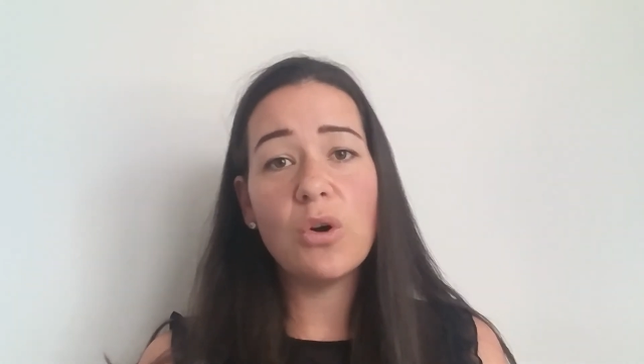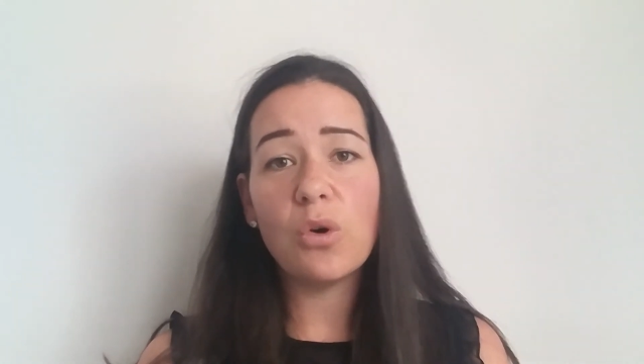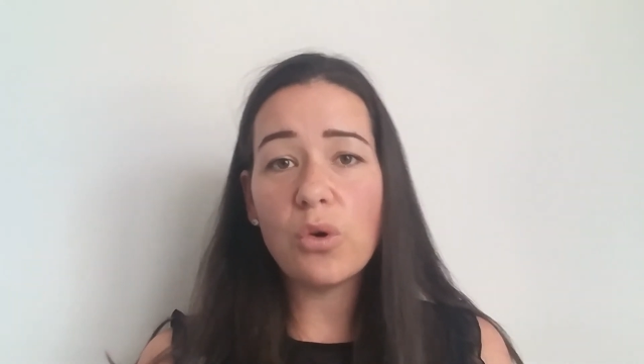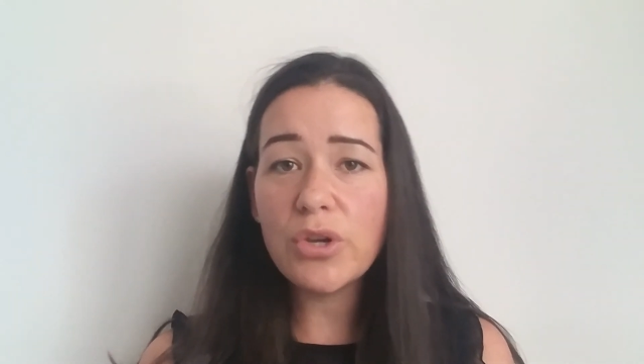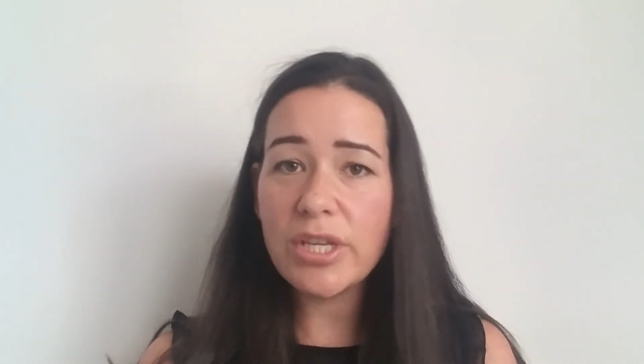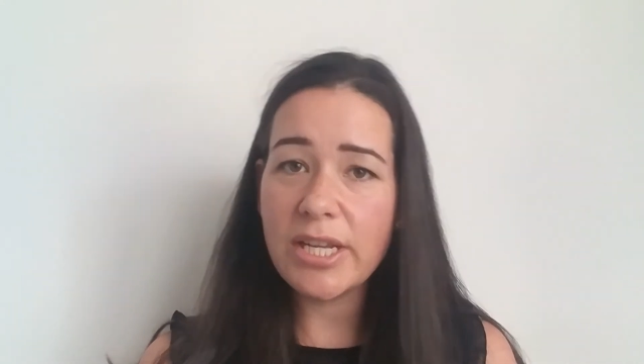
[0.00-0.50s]

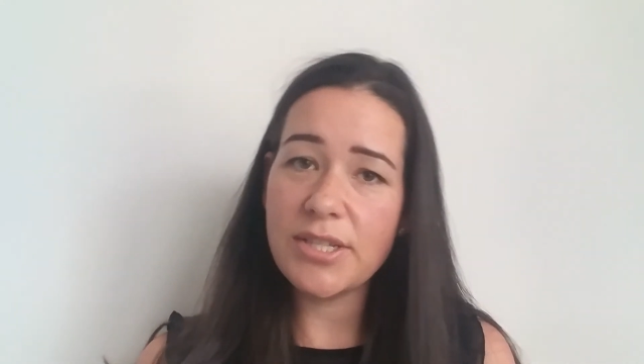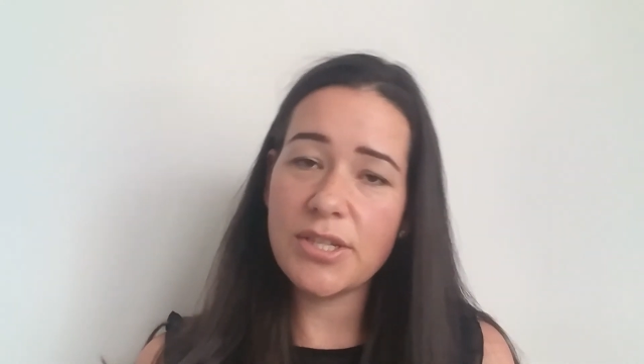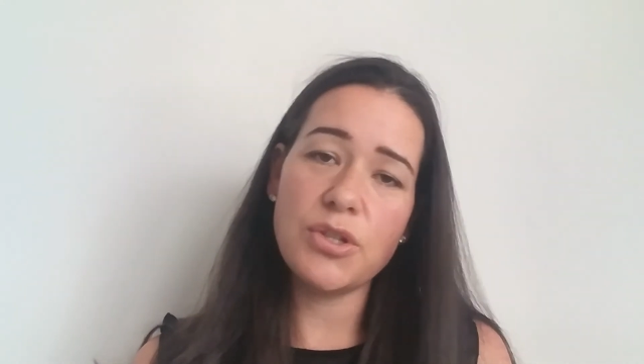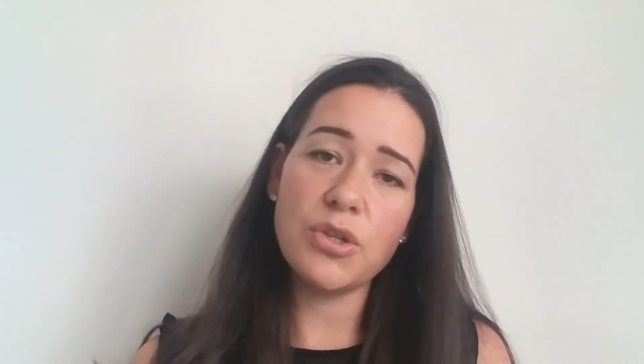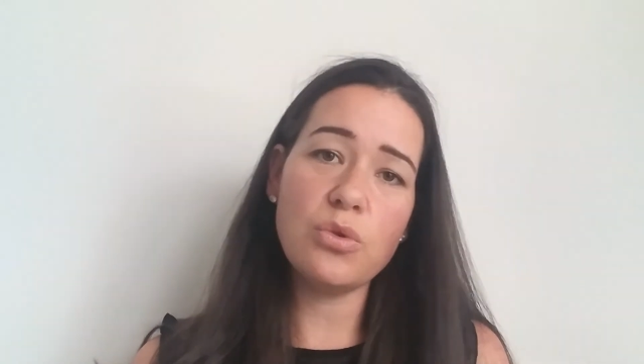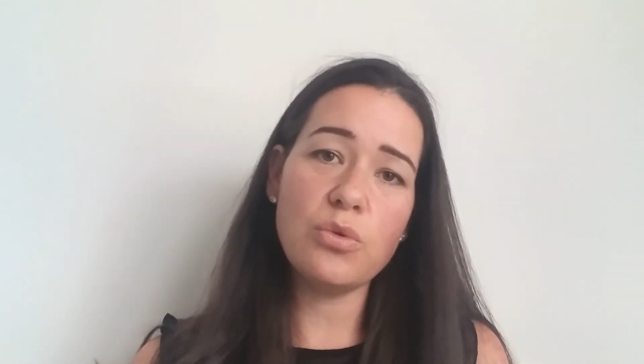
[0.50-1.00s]
All you need to
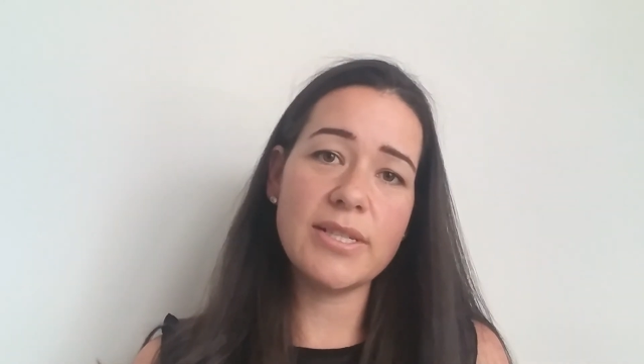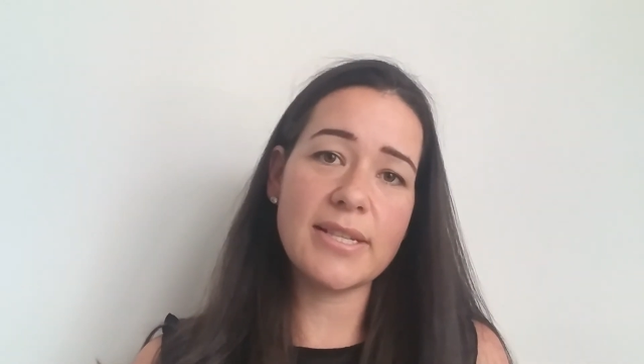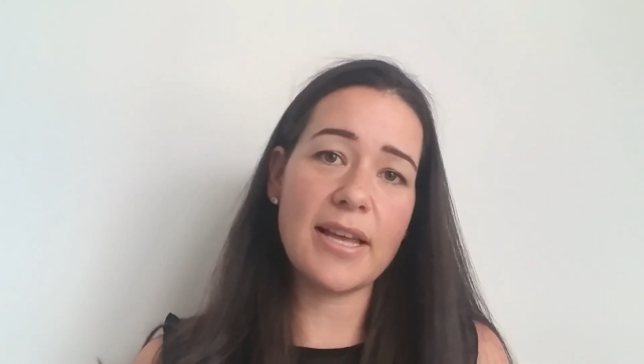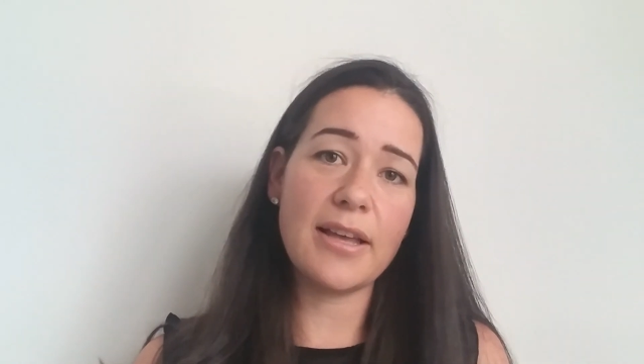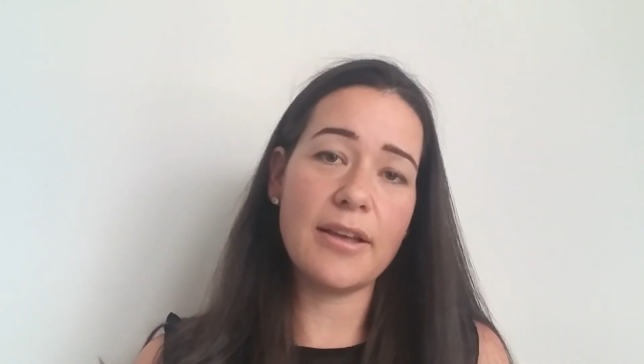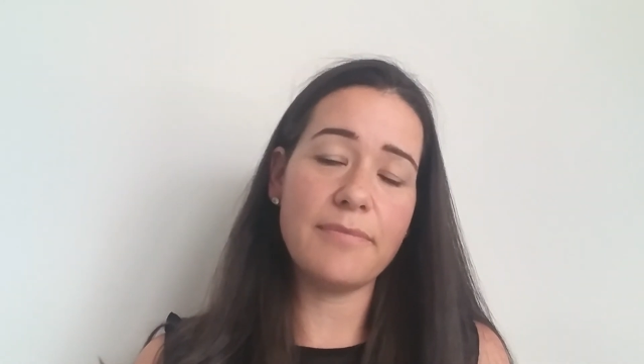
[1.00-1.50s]
do is
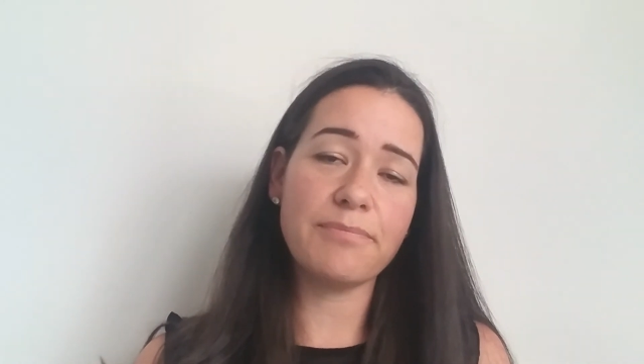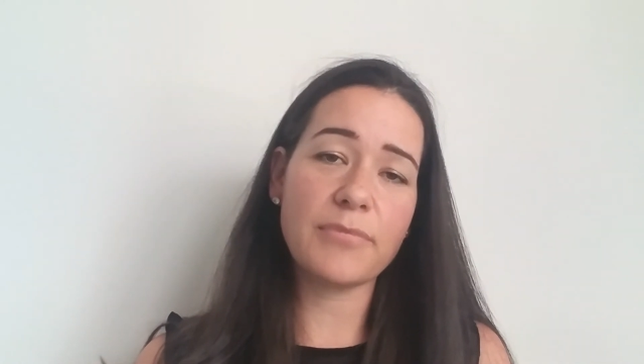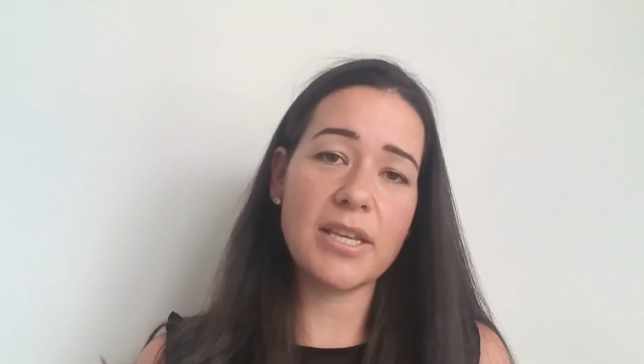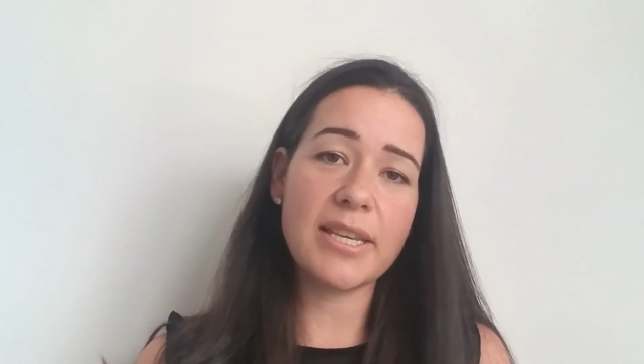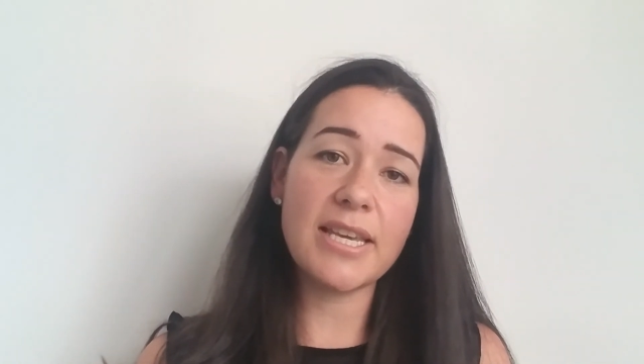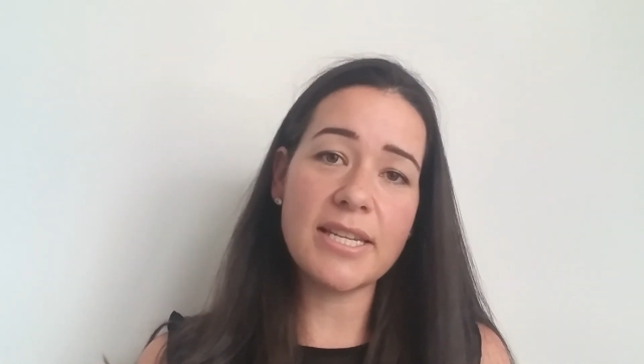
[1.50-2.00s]

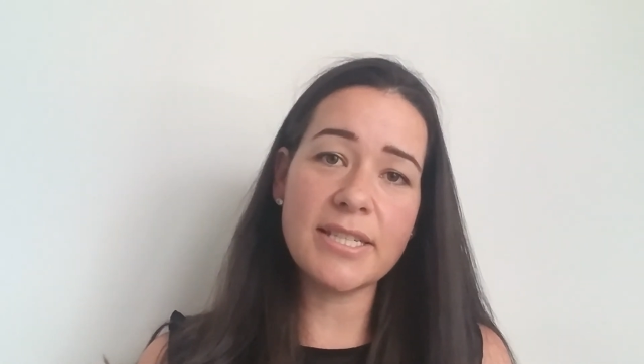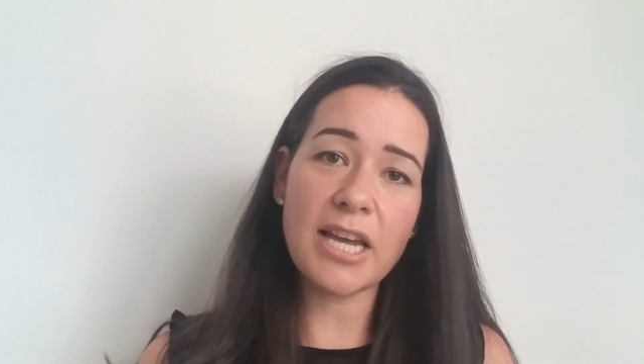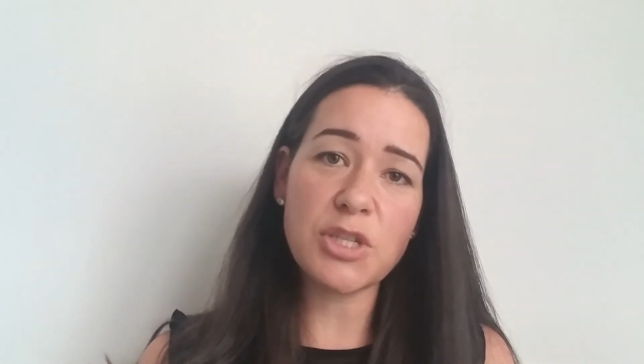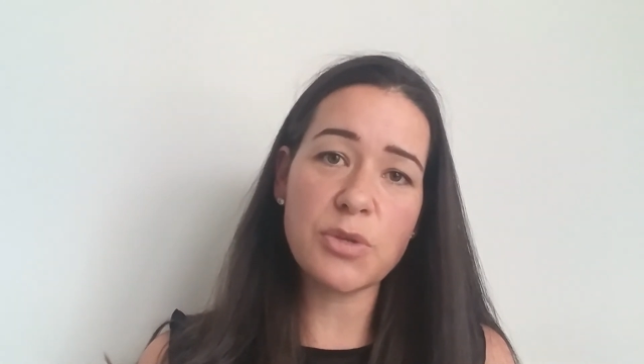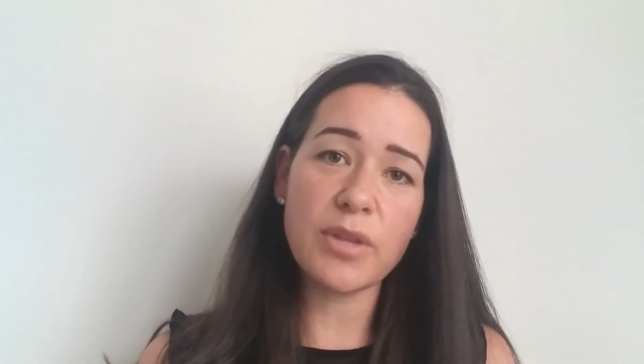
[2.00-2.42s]
get in touch